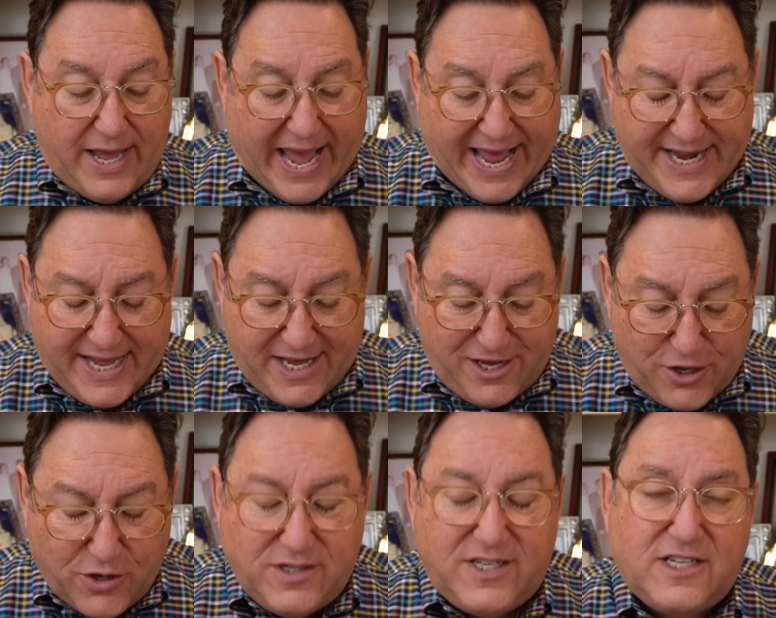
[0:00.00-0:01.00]
And he
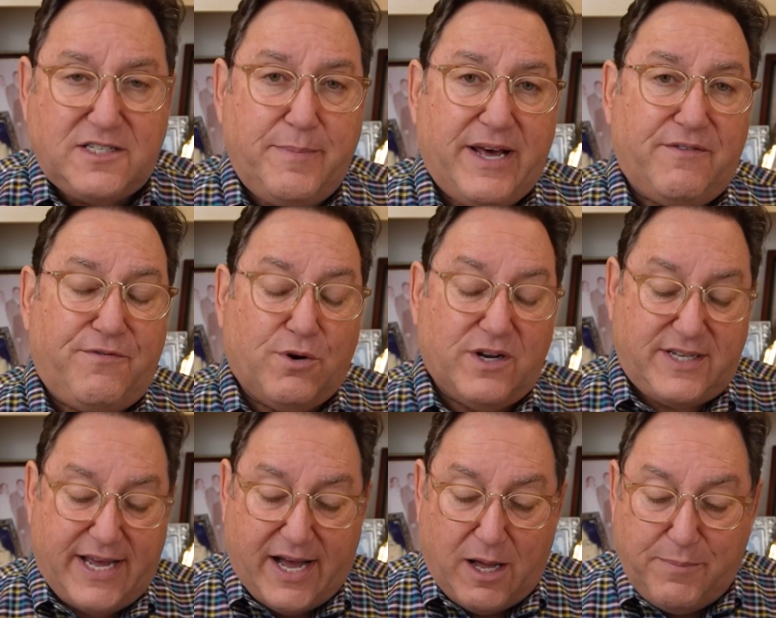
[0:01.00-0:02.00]
used this metaphor
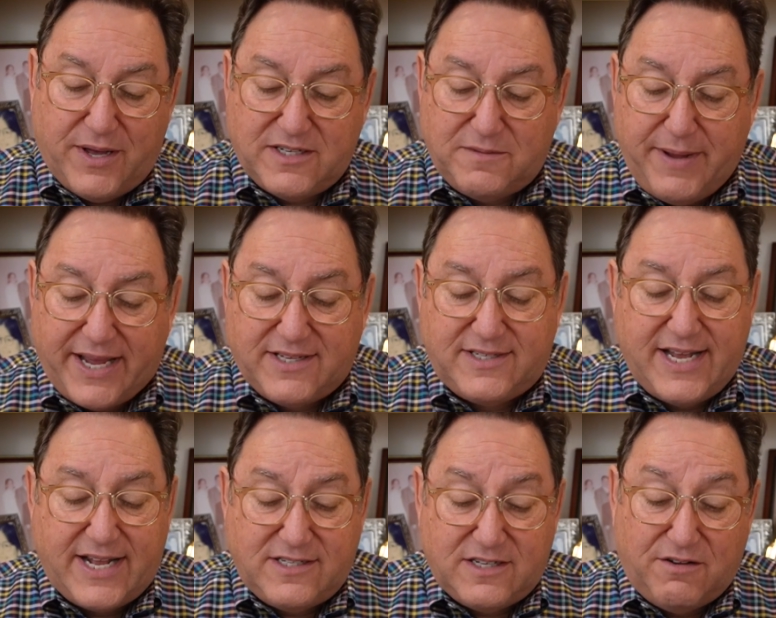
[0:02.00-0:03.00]
to help us make
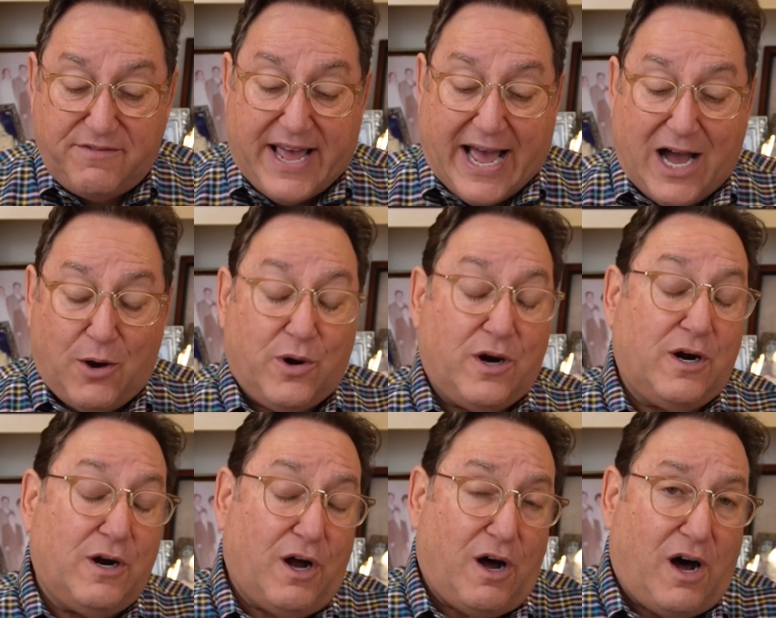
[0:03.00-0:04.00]
sense of
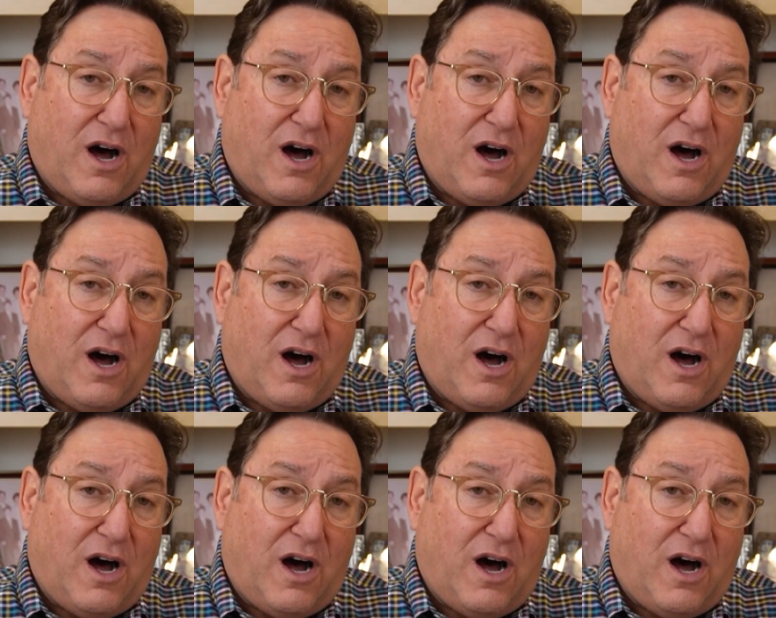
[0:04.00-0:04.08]
our